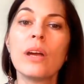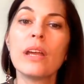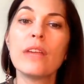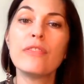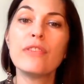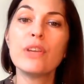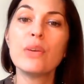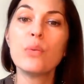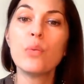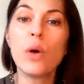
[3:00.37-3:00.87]

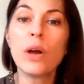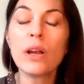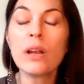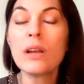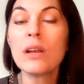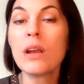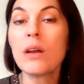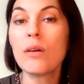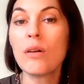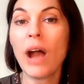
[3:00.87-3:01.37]
if you want
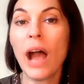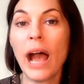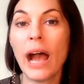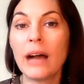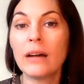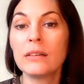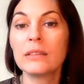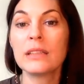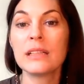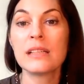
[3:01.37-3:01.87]
to know
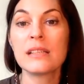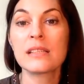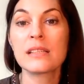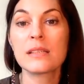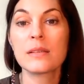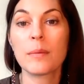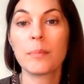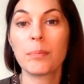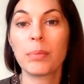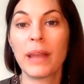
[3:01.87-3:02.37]
how
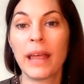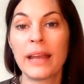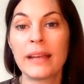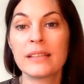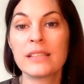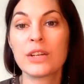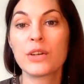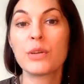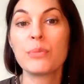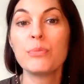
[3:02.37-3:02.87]
these
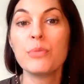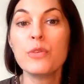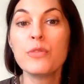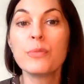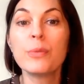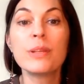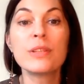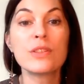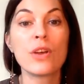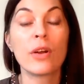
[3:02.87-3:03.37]
planetary
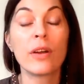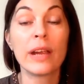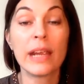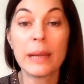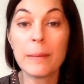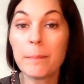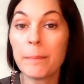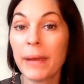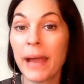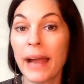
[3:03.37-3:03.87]
movements are
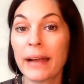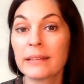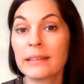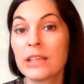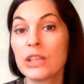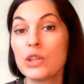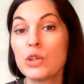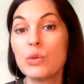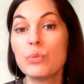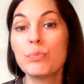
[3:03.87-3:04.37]

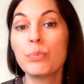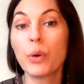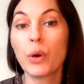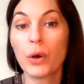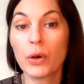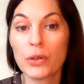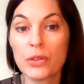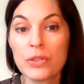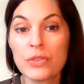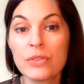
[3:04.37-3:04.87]
impacting you
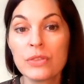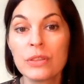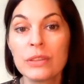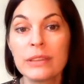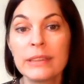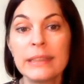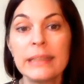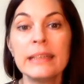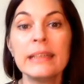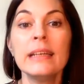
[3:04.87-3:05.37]

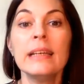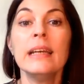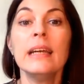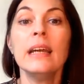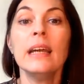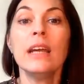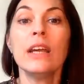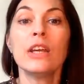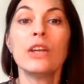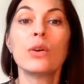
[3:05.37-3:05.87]
personally,
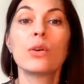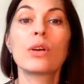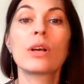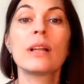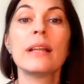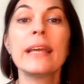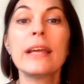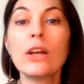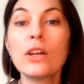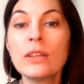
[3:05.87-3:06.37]

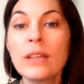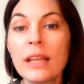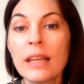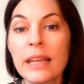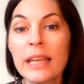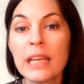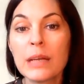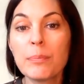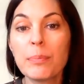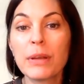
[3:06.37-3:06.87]
click on the
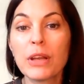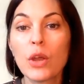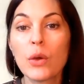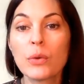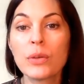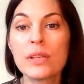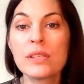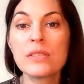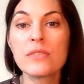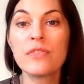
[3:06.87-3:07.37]
link
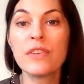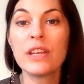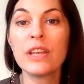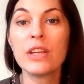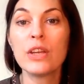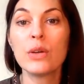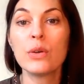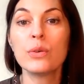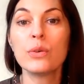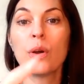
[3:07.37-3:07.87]
below this
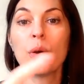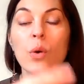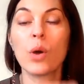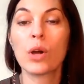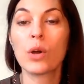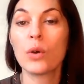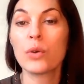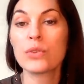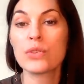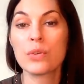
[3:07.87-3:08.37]
video or
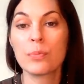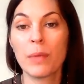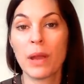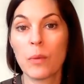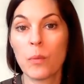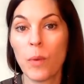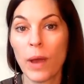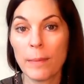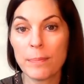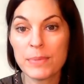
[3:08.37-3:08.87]
go to my
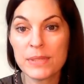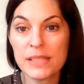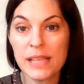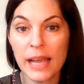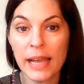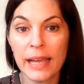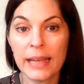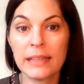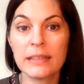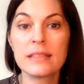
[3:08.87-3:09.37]

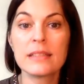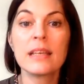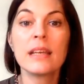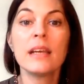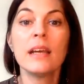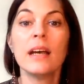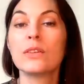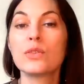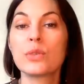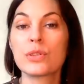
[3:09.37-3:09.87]
website,
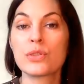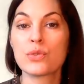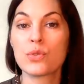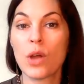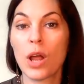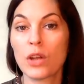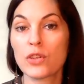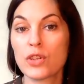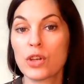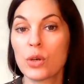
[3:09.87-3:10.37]
to
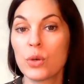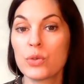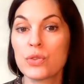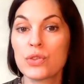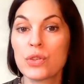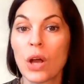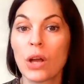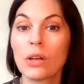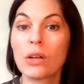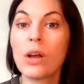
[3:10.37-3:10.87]

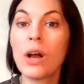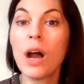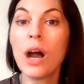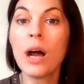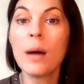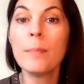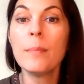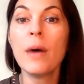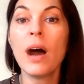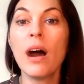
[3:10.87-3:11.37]

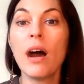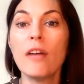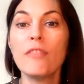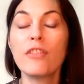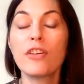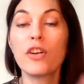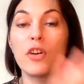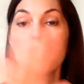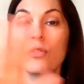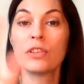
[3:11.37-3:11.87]
astrologercoach.com,
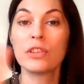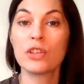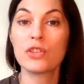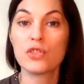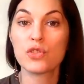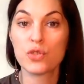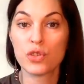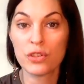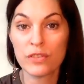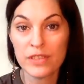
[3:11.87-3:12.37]
hover over the
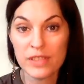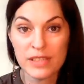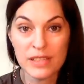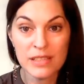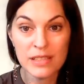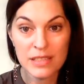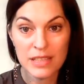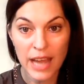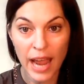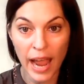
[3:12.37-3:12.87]

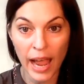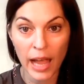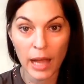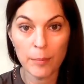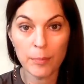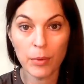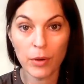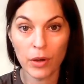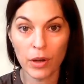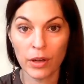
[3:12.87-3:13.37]
services
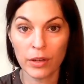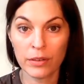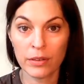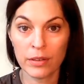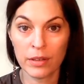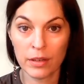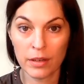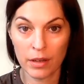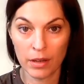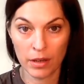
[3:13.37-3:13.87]
tab
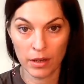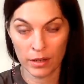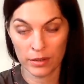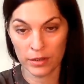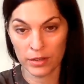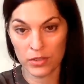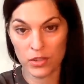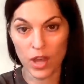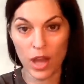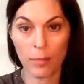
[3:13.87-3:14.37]
on
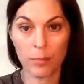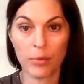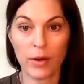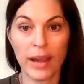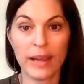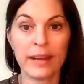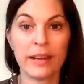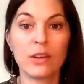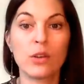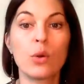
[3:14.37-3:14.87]
the top
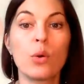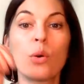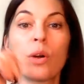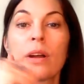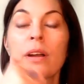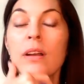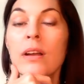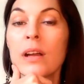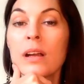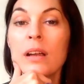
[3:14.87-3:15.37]
right hand
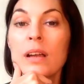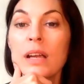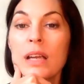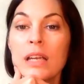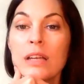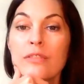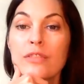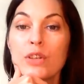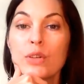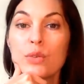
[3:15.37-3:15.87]
corner
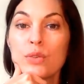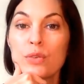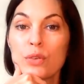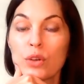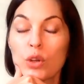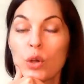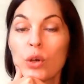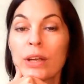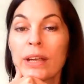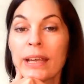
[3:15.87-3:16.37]
if you're
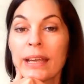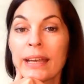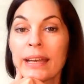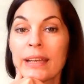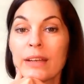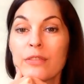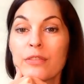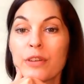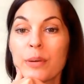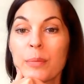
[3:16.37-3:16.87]
looking at
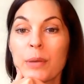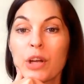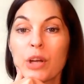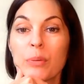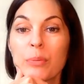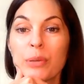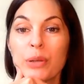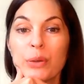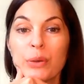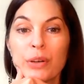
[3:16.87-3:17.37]
it from a
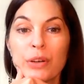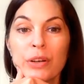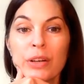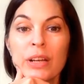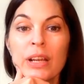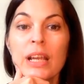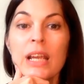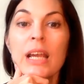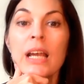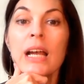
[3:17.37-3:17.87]
computer,
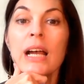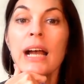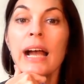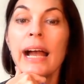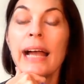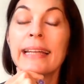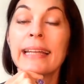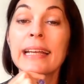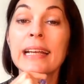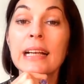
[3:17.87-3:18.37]

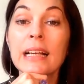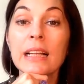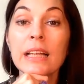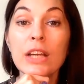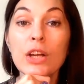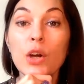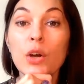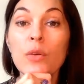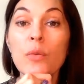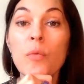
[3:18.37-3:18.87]
and then
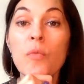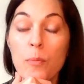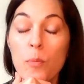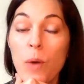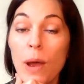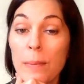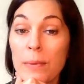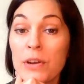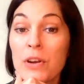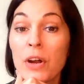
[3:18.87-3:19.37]
click on
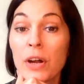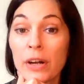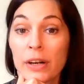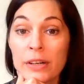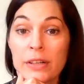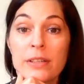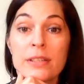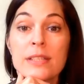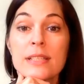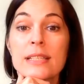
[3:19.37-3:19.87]

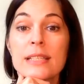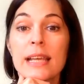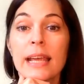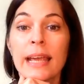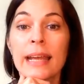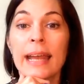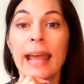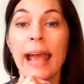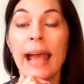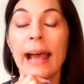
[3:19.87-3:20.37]
webinars
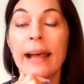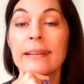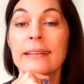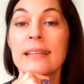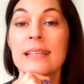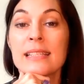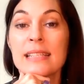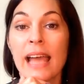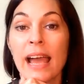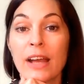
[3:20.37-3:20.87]
and add
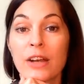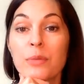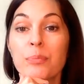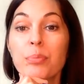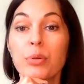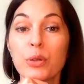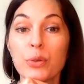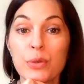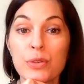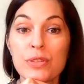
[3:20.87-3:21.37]
the Saturn
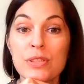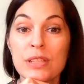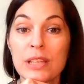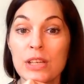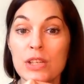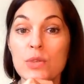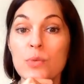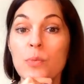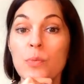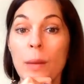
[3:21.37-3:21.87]
Pluto
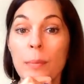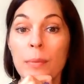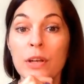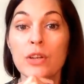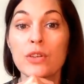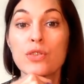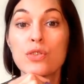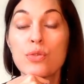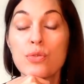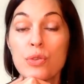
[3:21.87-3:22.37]
station
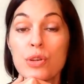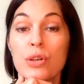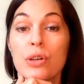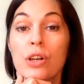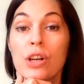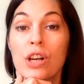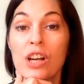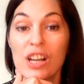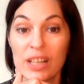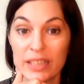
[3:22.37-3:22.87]
webinar to your
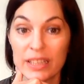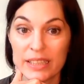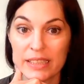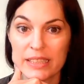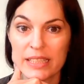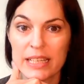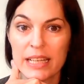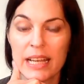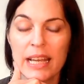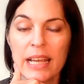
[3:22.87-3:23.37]

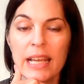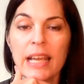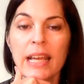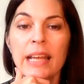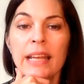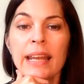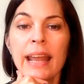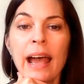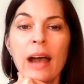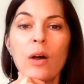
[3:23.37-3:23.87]
cart.
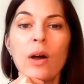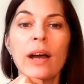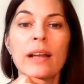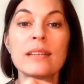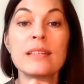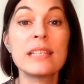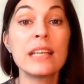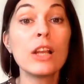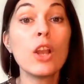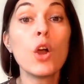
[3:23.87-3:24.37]
Now,
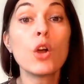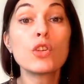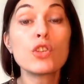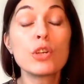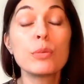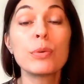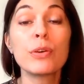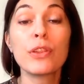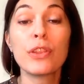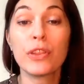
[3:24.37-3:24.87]
until
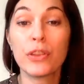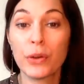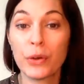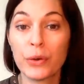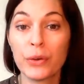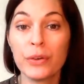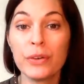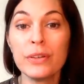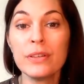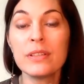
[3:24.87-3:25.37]
October
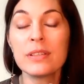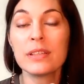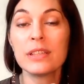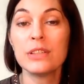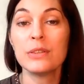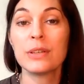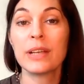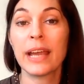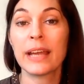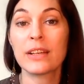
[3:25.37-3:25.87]
3rd,
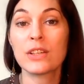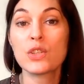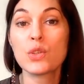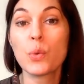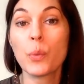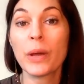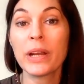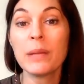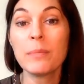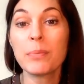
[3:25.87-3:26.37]
you get a
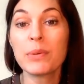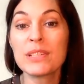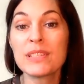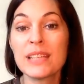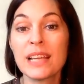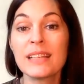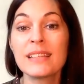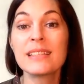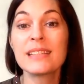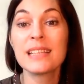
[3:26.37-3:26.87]

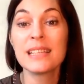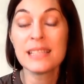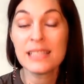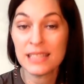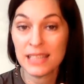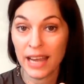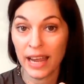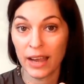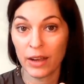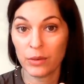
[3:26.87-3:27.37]
20%
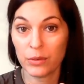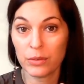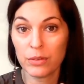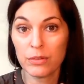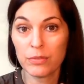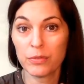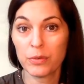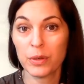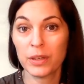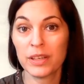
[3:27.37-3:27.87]
discount
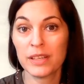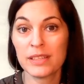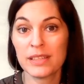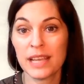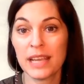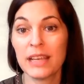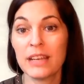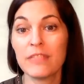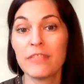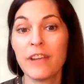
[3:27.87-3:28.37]
for this
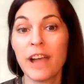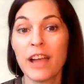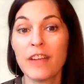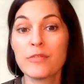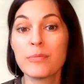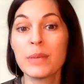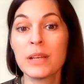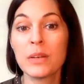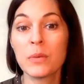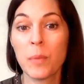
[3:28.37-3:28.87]

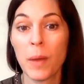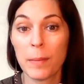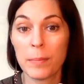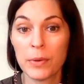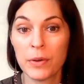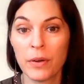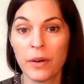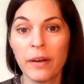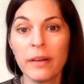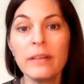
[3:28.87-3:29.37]
85-minute
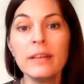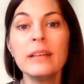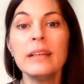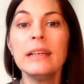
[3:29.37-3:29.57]
webinar.